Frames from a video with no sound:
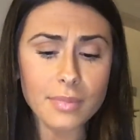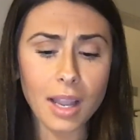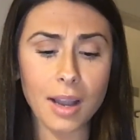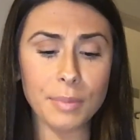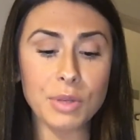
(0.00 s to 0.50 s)

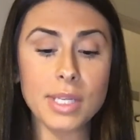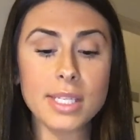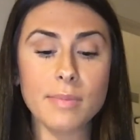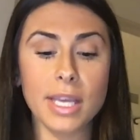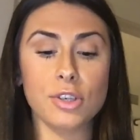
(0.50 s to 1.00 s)
You need
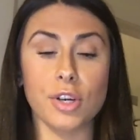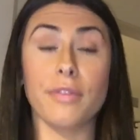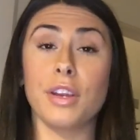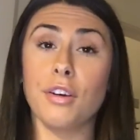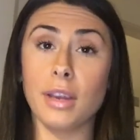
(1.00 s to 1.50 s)
to make sure
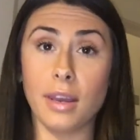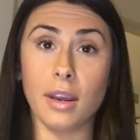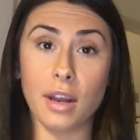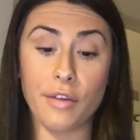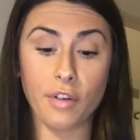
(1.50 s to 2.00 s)
that you're
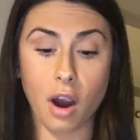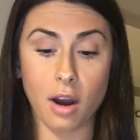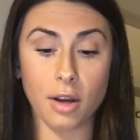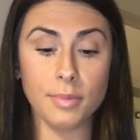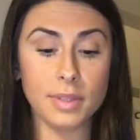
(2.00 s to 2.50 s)
eating enough
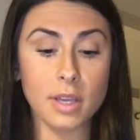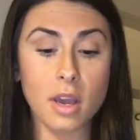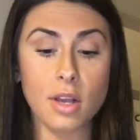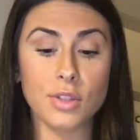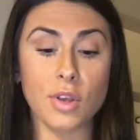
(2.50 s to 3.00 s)
carbs
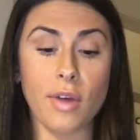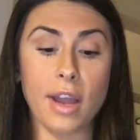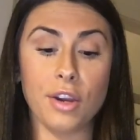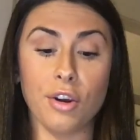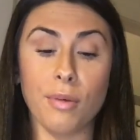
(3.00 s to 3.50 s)
so
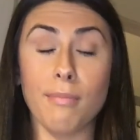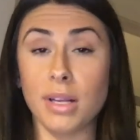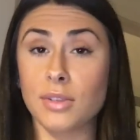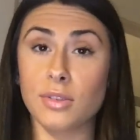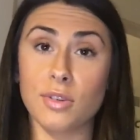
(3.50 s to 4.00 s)
that your
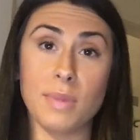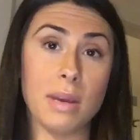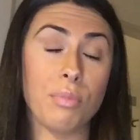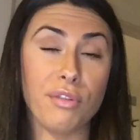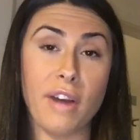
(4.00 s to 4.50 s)
muscles are
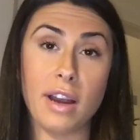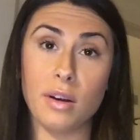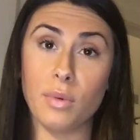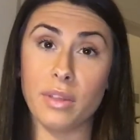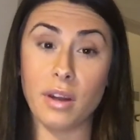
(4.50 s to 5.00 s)
being
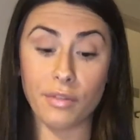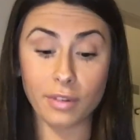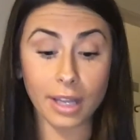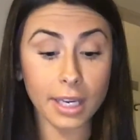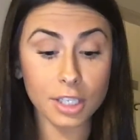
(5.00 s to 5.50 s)
provided with enough
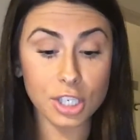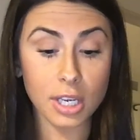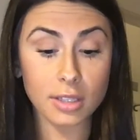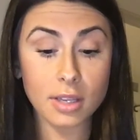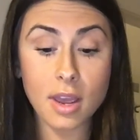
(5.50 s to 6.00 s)

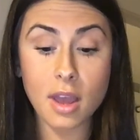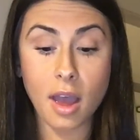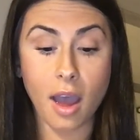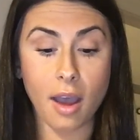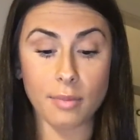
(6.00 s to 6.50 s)
glycogen
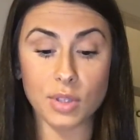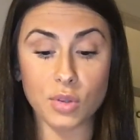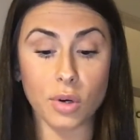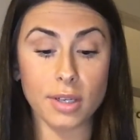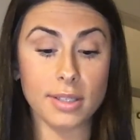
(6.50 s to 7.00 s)

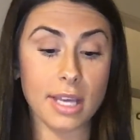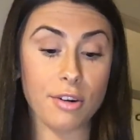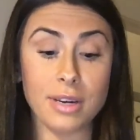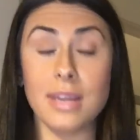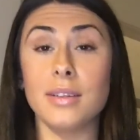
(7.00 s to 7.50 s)
stores that
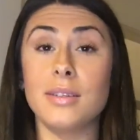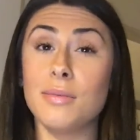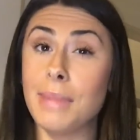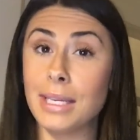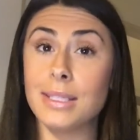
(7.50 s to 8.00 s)
are needed to
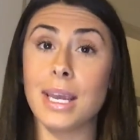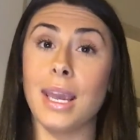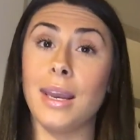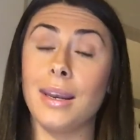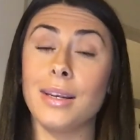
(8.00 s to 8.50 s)

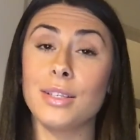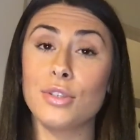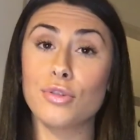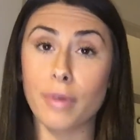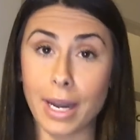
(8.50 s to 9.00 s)
maintain
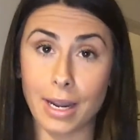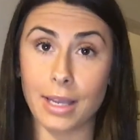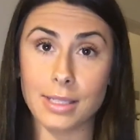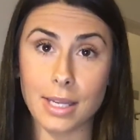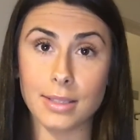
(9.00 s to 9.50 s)
training
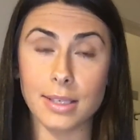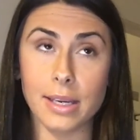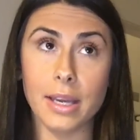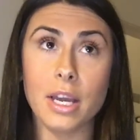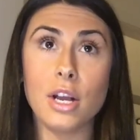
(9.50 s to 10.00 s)

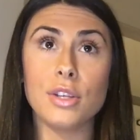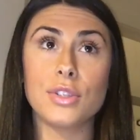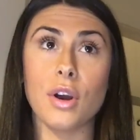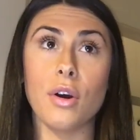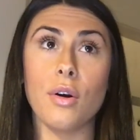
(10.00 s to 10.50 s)
intensity.
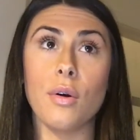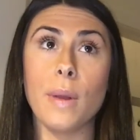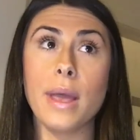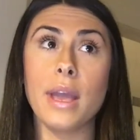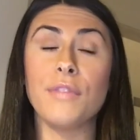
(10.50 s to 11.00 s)
So
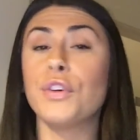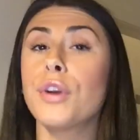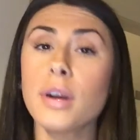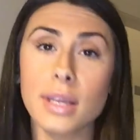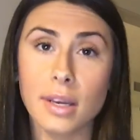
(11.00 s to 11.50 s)
if you're
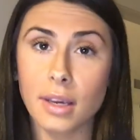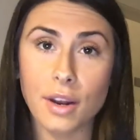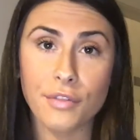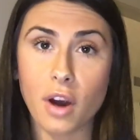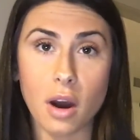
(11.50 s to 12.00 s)
not eating
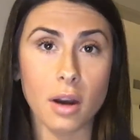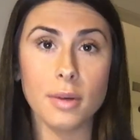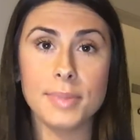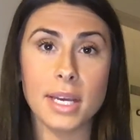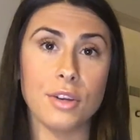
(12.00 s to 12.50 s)
enough
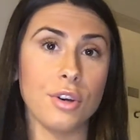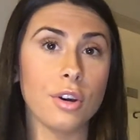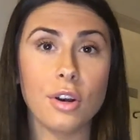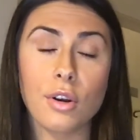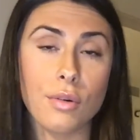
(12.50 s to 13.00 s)
carbs and you're
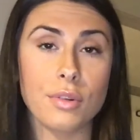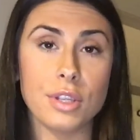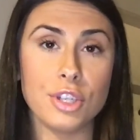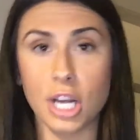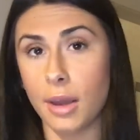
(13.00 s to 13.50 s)
going to go to the
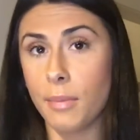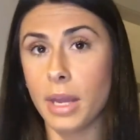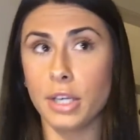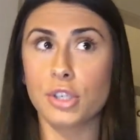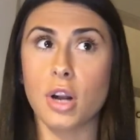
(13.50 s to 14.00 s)
gym
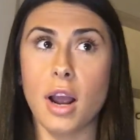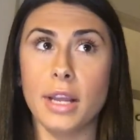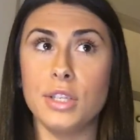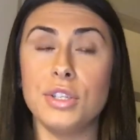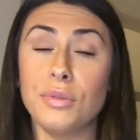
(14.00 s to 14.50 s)
and try
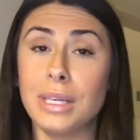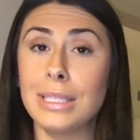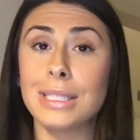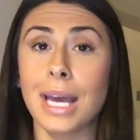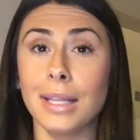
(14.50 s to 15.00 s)
and do an
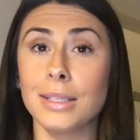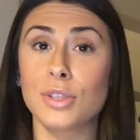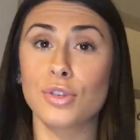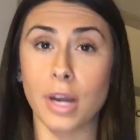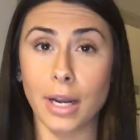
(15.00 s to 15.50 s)
intense
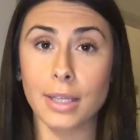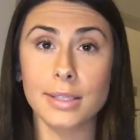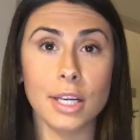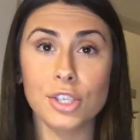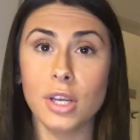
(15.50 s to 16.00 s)
training
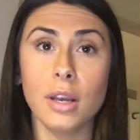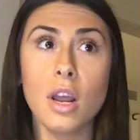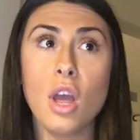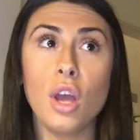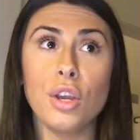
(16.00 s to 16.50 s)

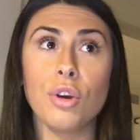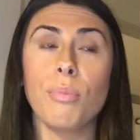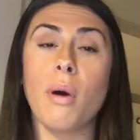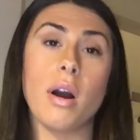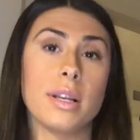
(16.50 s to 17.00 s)
session, your
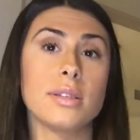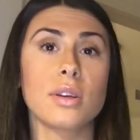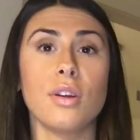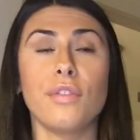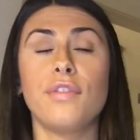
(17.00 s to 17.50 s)
body is
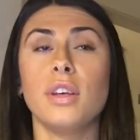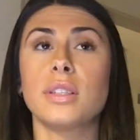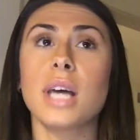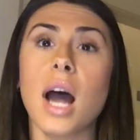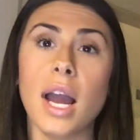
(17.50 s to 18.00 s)
going to feel
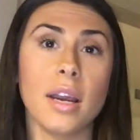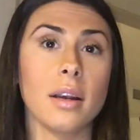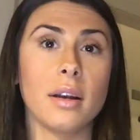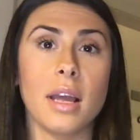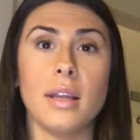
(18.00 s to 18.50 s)

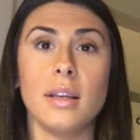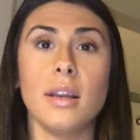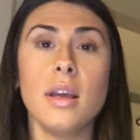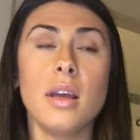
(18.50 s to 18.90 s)
tired and